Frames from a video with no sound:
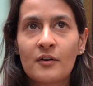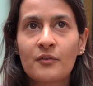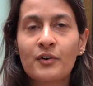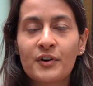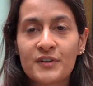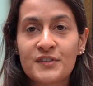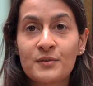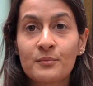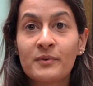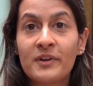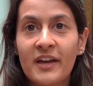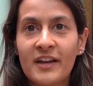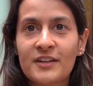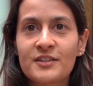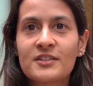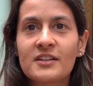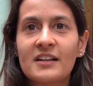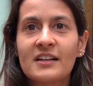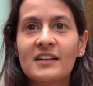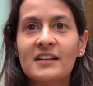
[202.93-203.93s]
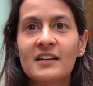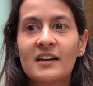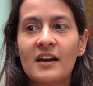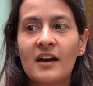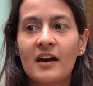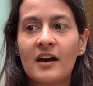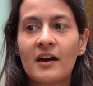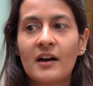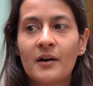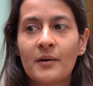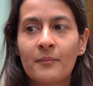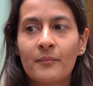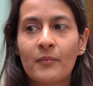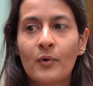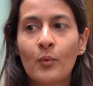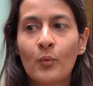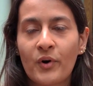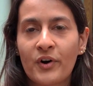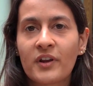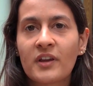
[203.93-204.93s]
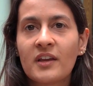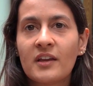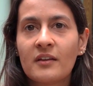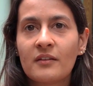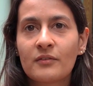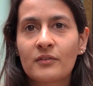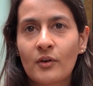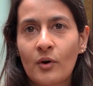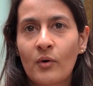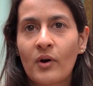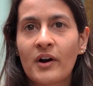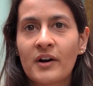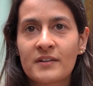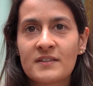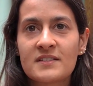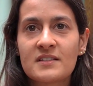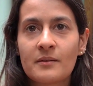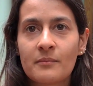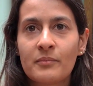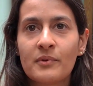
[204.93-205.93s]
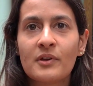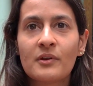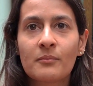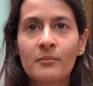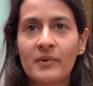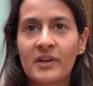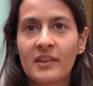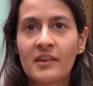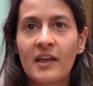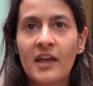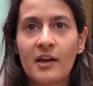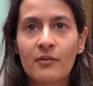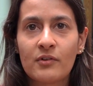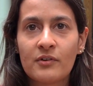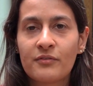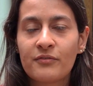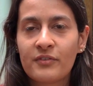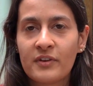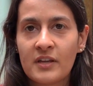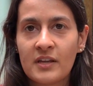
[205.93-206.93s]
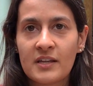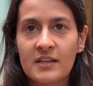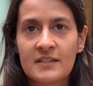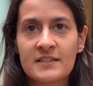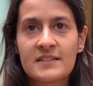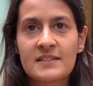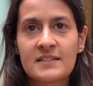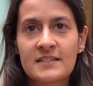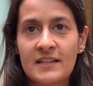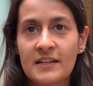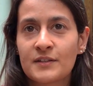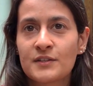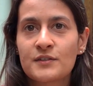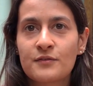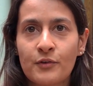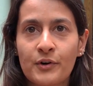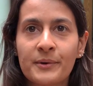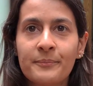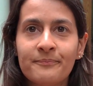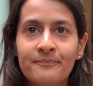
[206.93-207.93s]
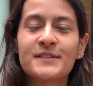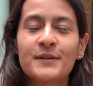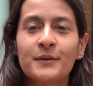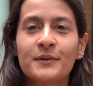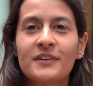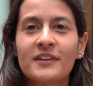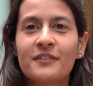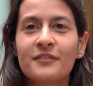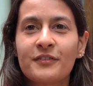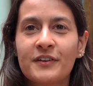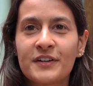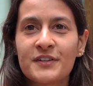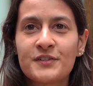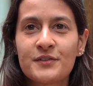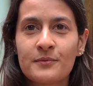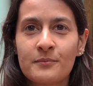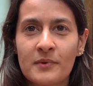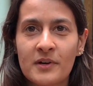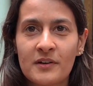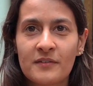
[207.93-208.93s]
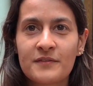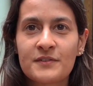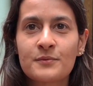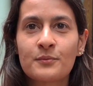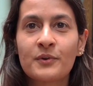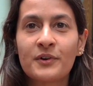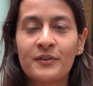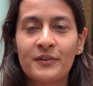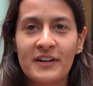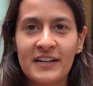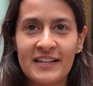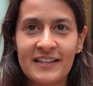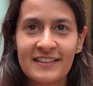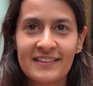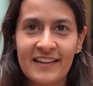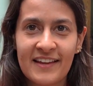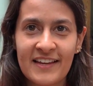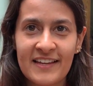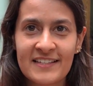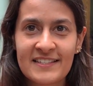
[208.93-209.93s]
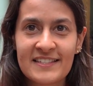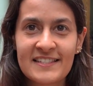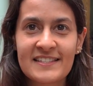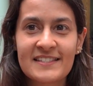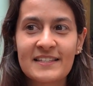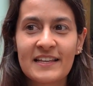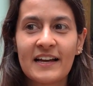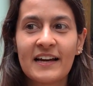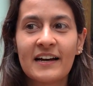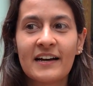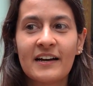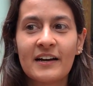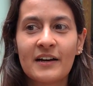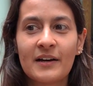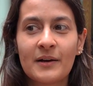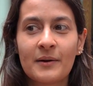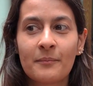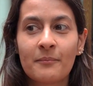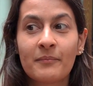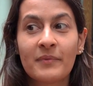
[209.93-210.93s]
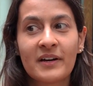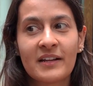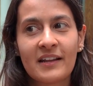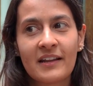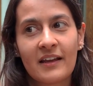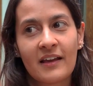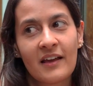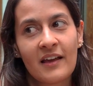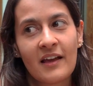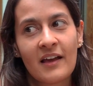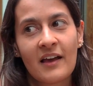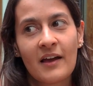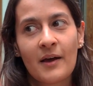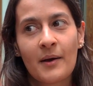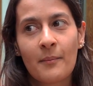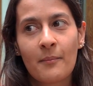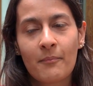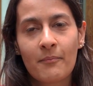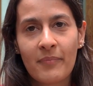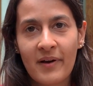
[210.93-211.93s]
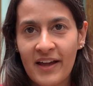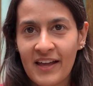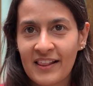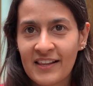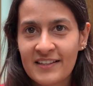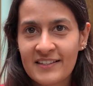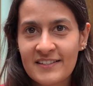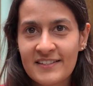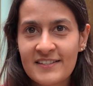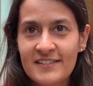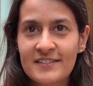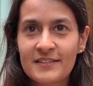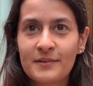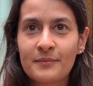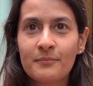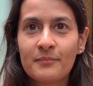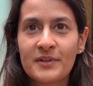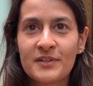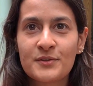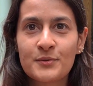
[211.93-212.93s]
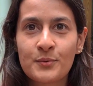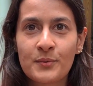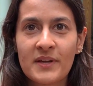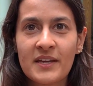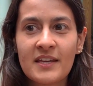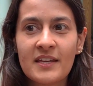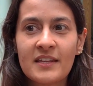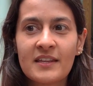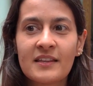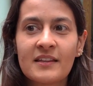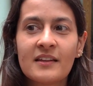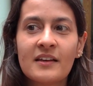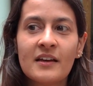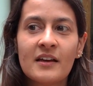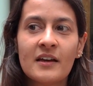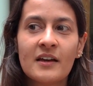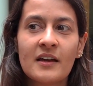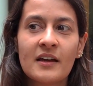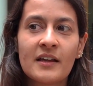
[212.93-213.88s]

For us to be actually working towards the BIM and everything it stands for. So the first few months were really intense, but balanced between